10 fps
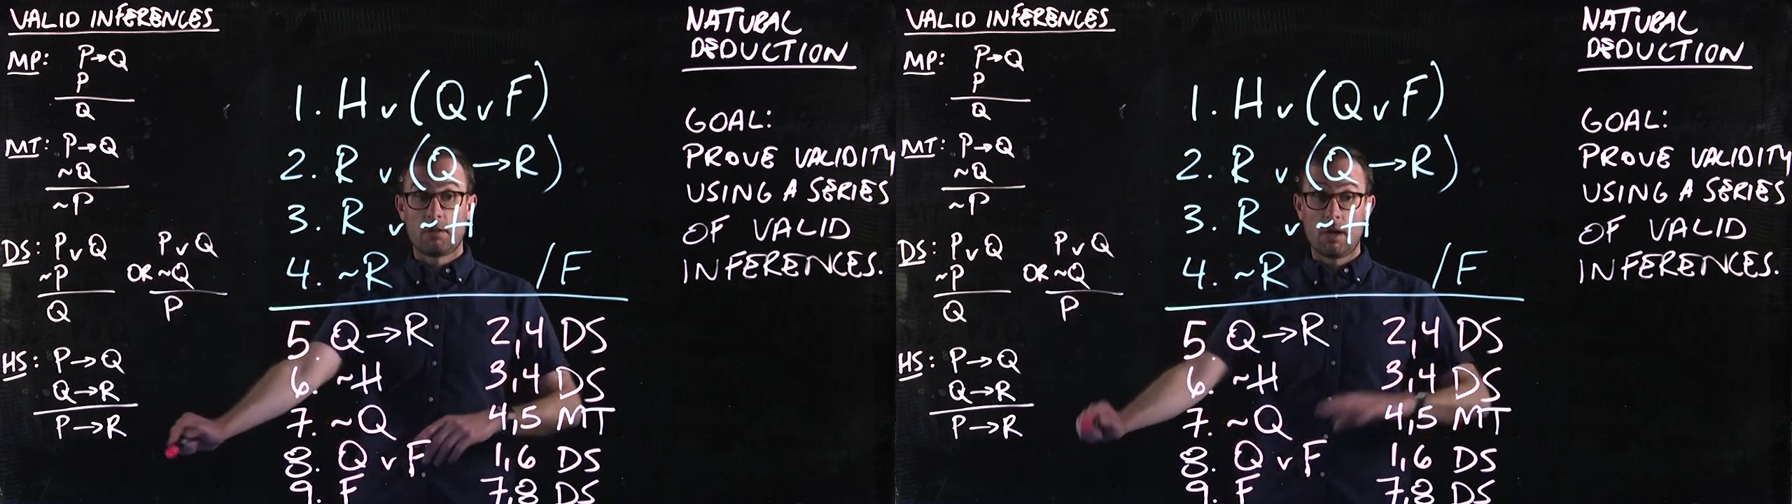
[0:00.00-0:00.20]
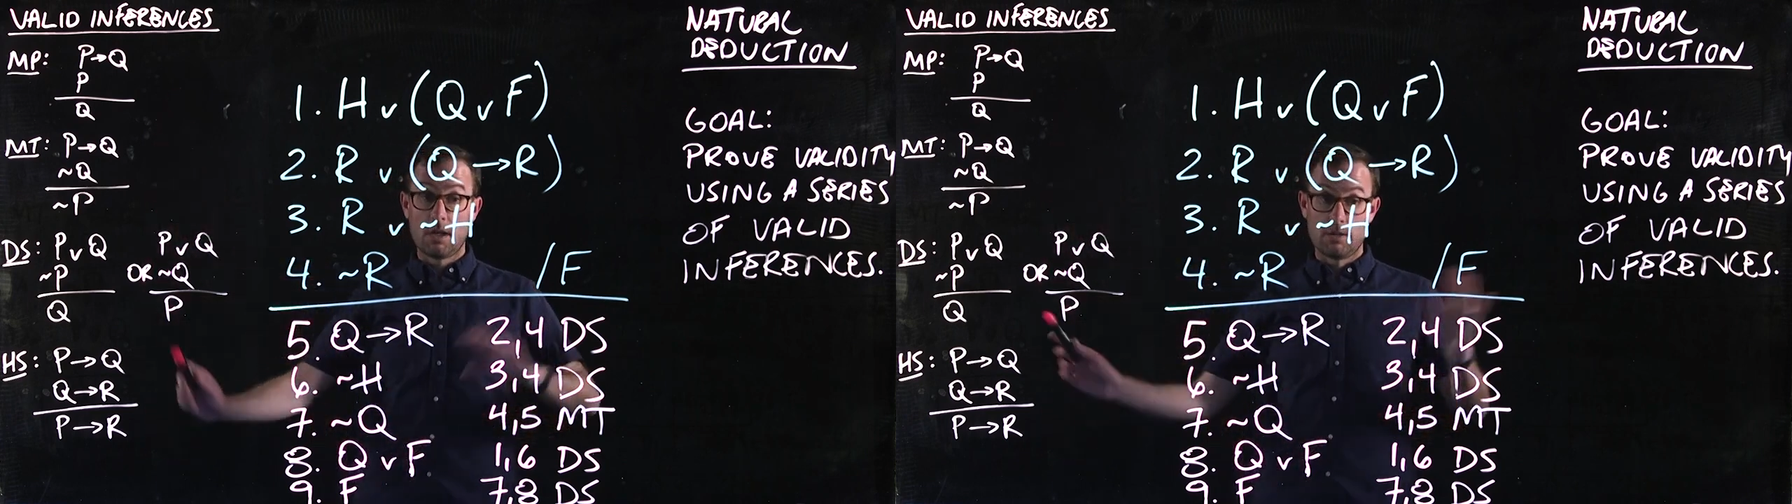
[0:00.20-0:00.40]

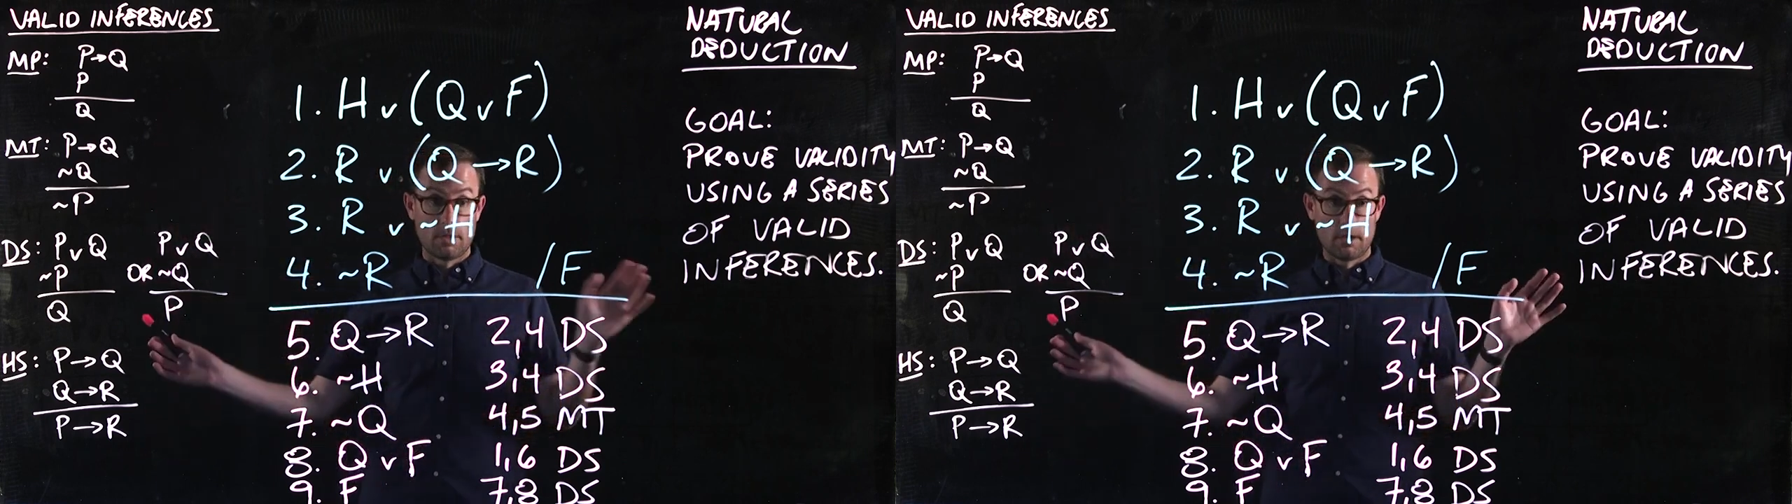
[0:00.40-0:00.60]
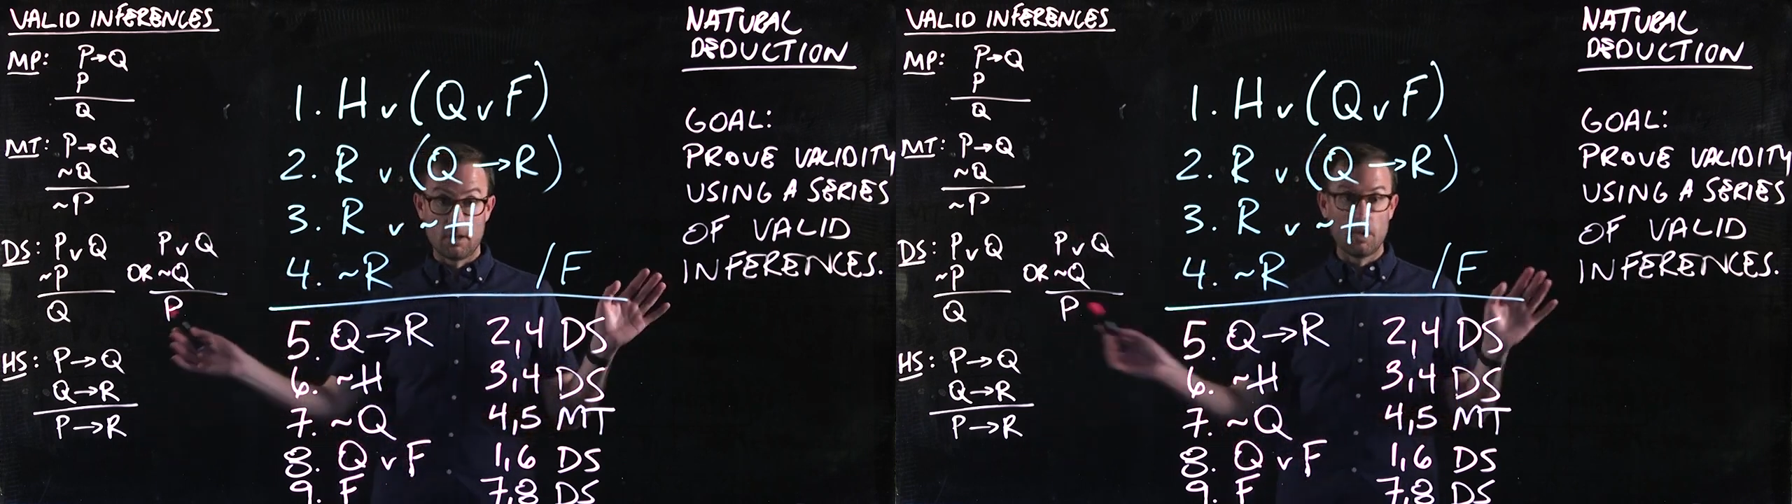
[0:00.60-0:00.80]
right,
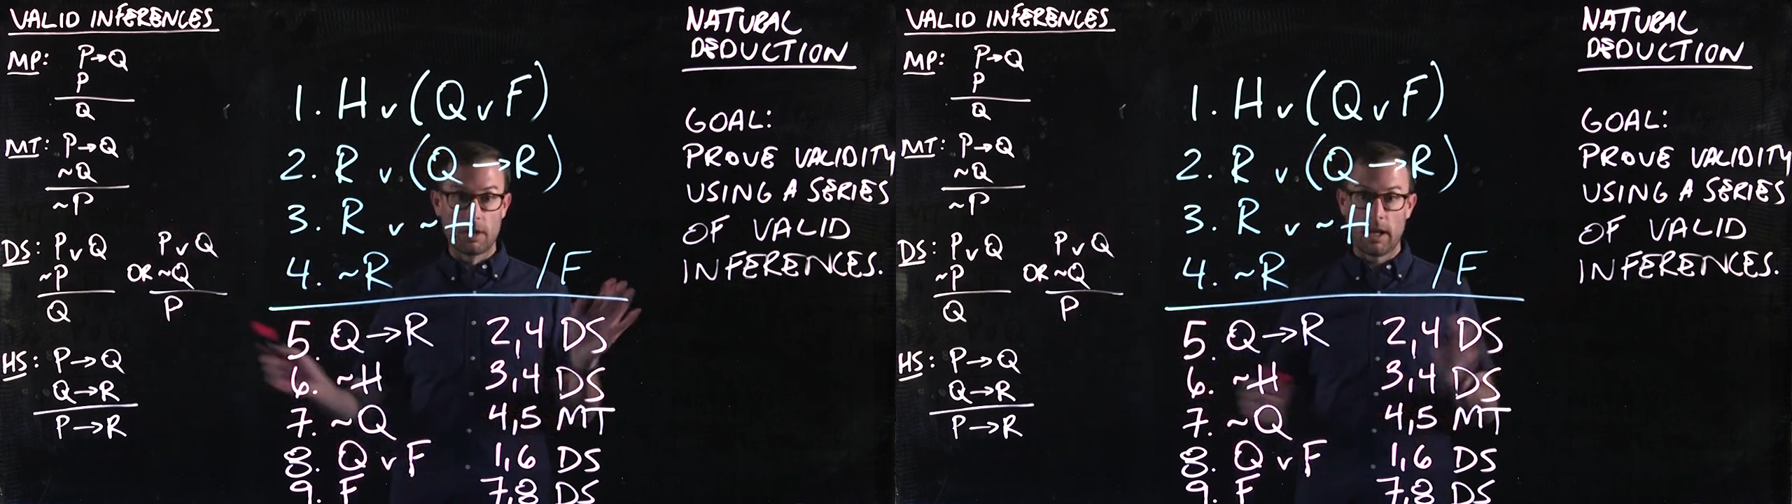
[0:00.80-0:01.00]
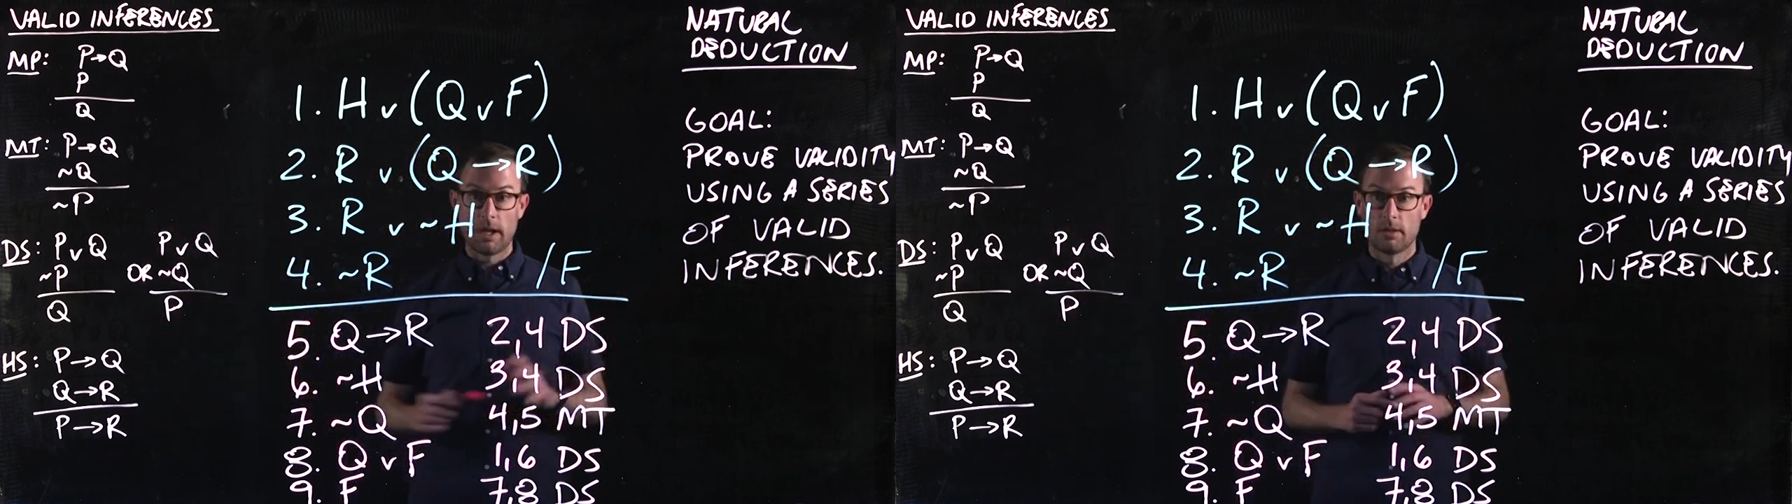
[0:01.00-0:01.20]
you're
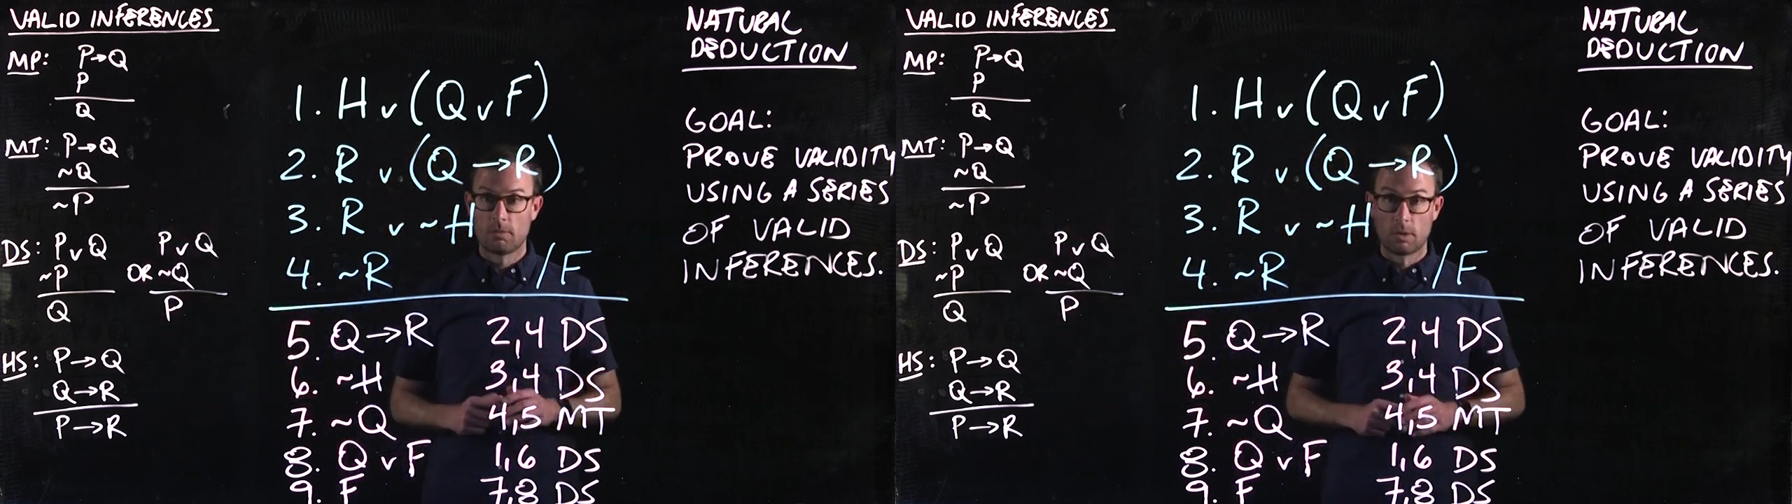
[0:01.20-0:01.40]
okay,